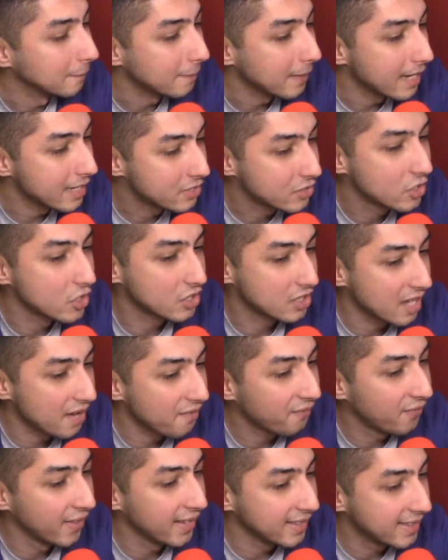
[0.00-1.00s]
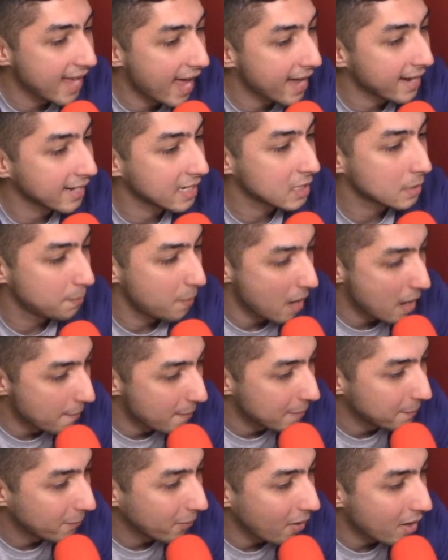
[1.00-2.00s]
it's just definitely that
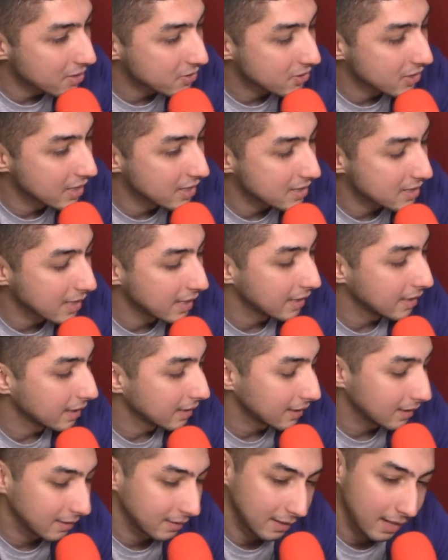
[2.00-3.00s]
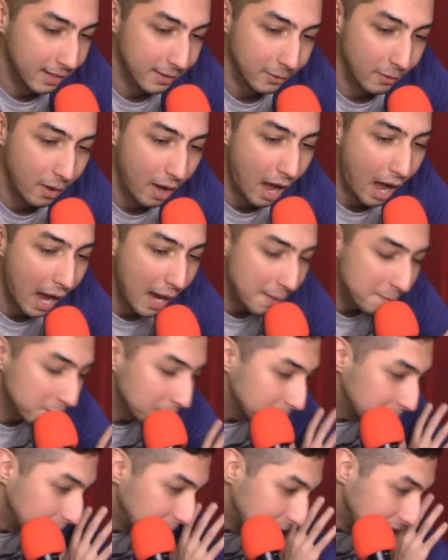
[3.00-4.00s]
experiment process, and I don't know.
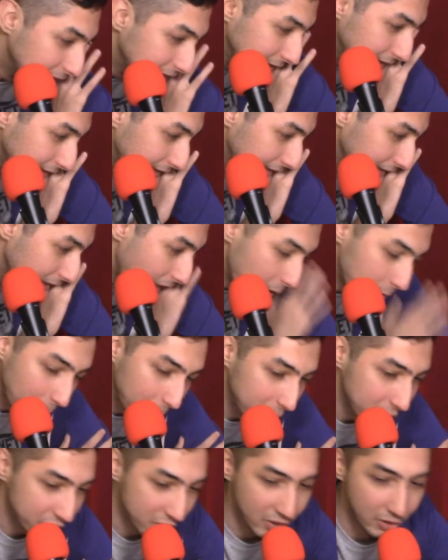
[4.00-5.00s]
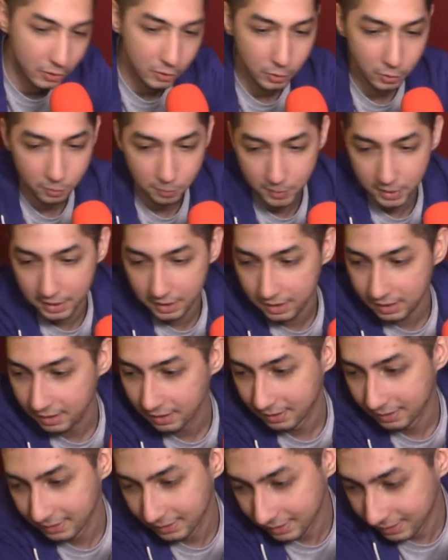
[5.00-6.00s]
A lot of people disagree with me,
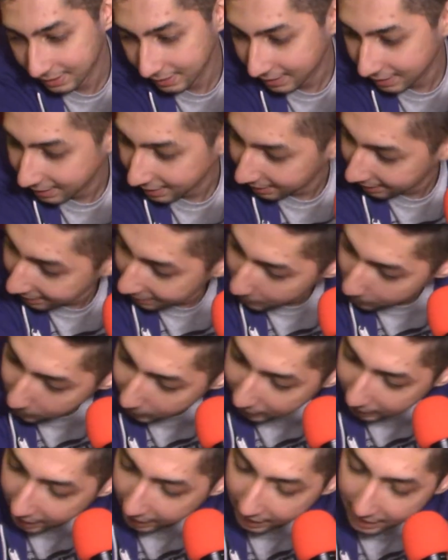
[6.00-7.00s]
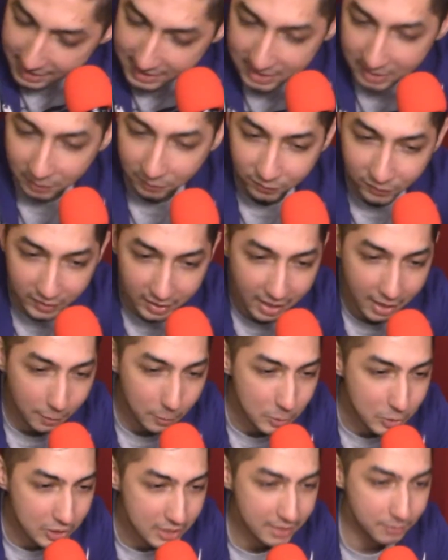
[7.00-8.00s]
but like I still feel like we
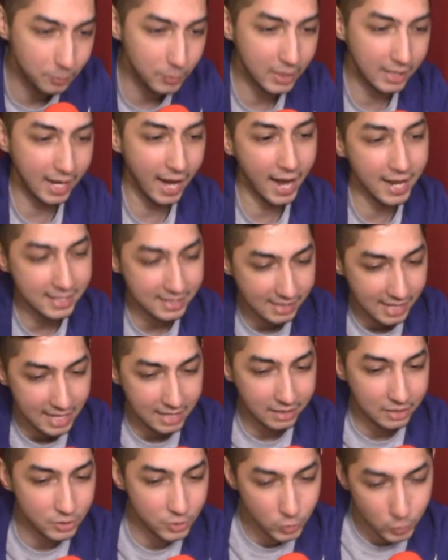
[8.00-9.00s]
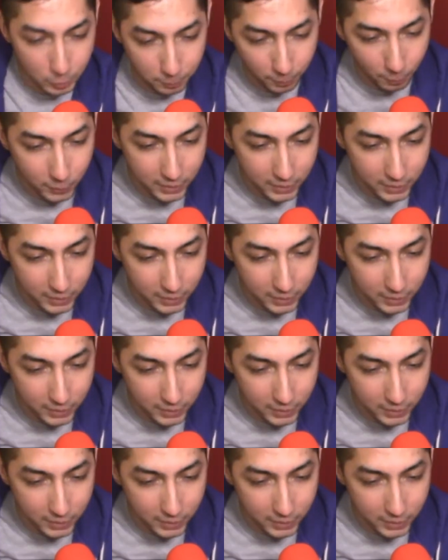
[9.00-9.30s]
can't take we